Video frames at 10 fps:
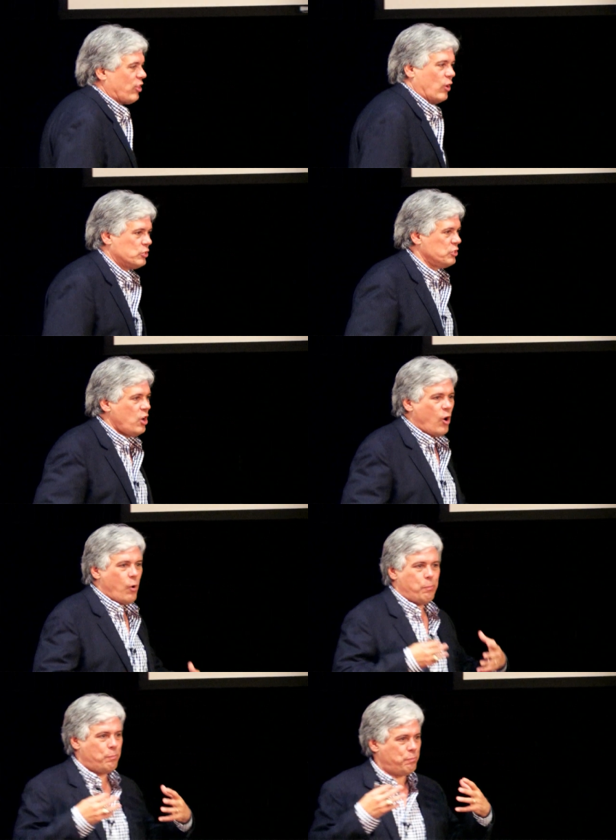those.
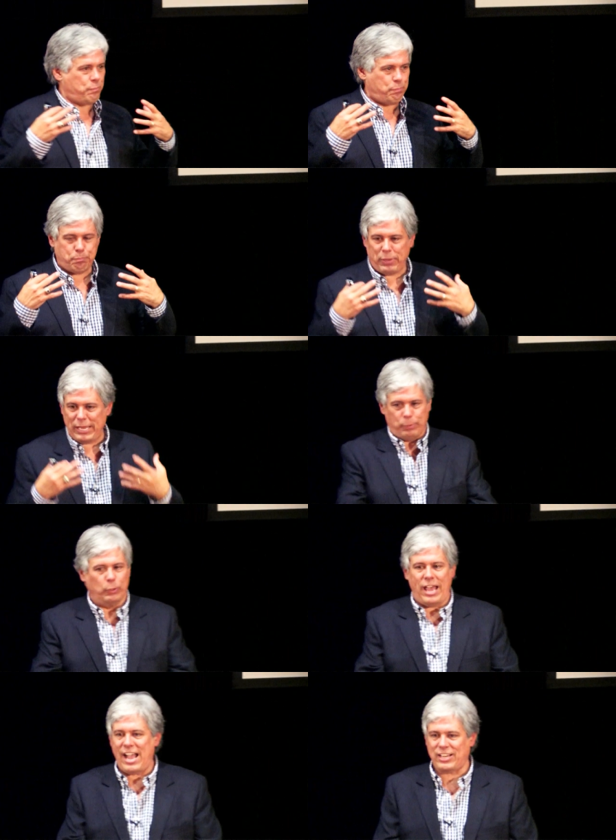No
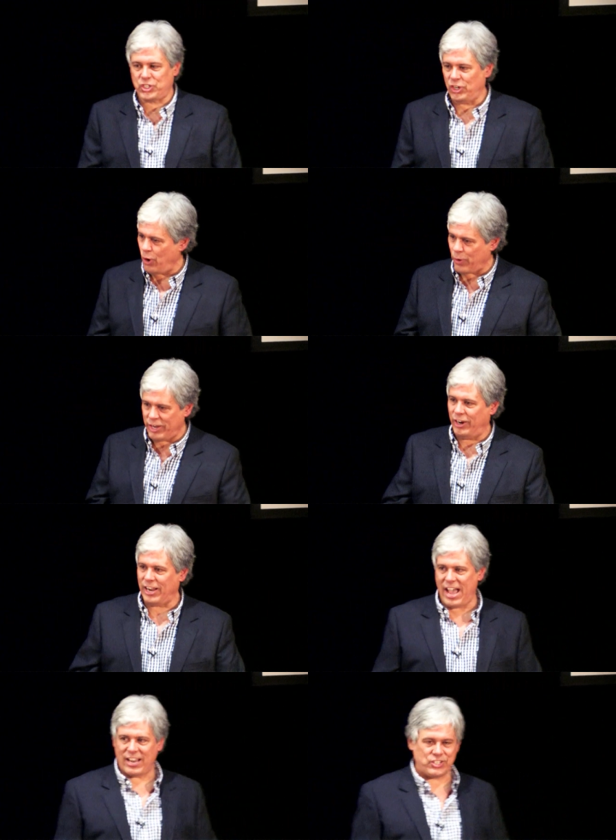people action, no
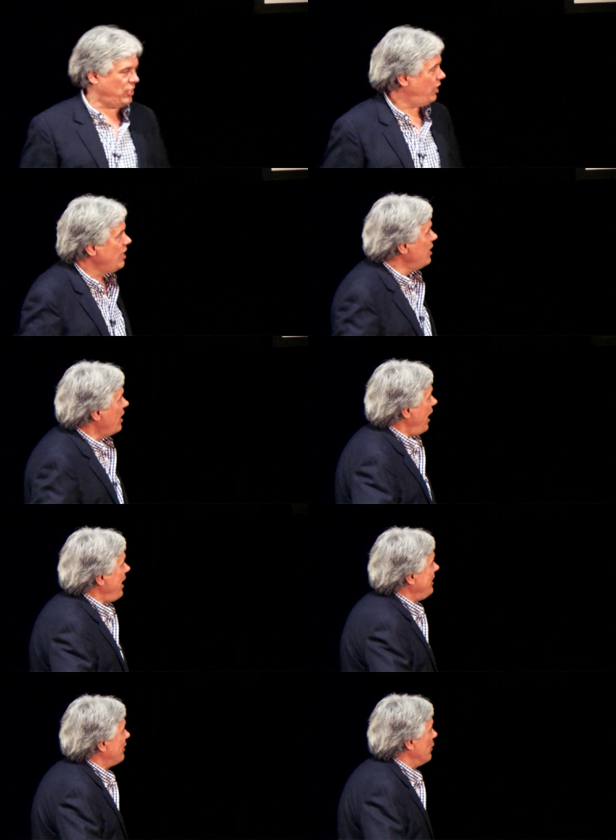interaction. I
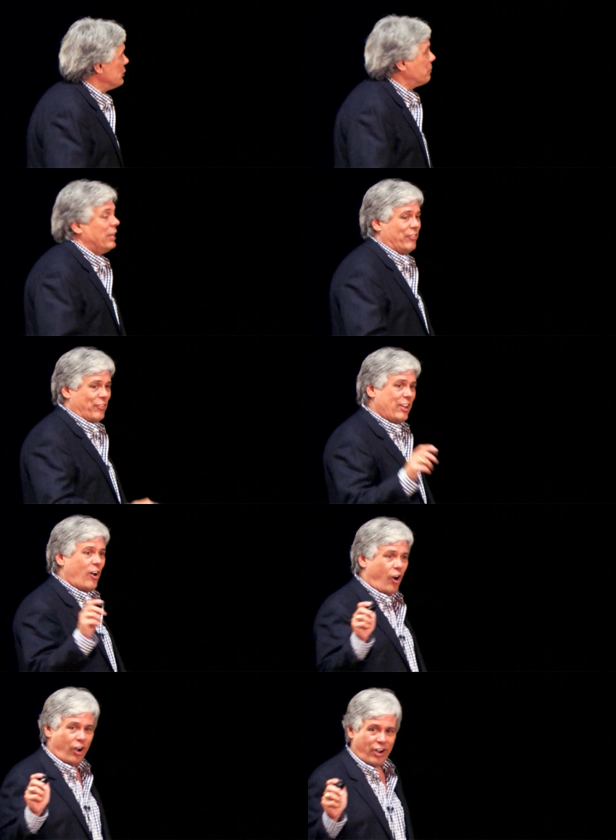hate those, but they
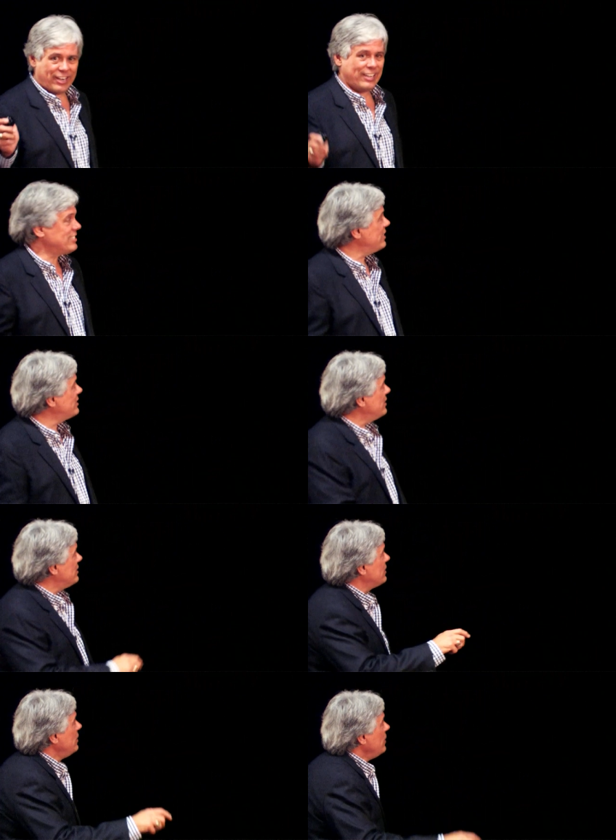are in existence.